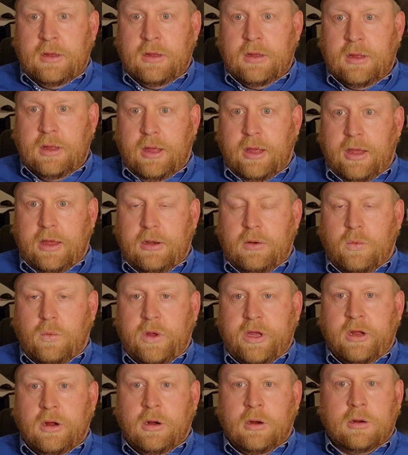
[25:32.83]
And we
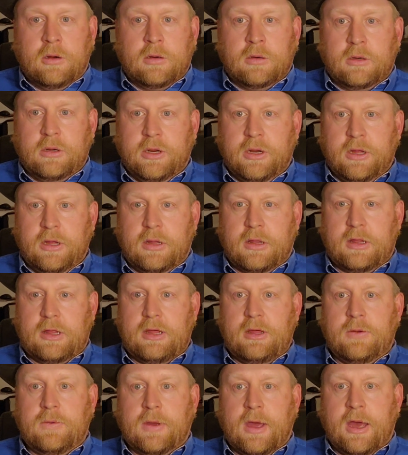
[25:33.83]
are going to see you
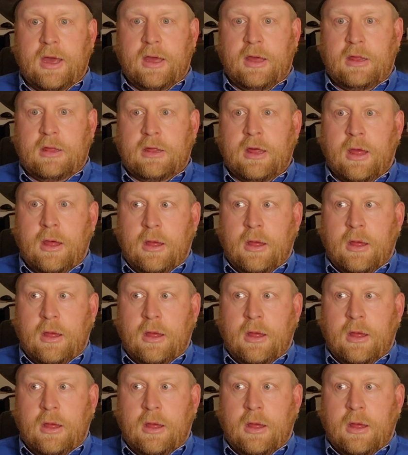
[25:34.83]
guys.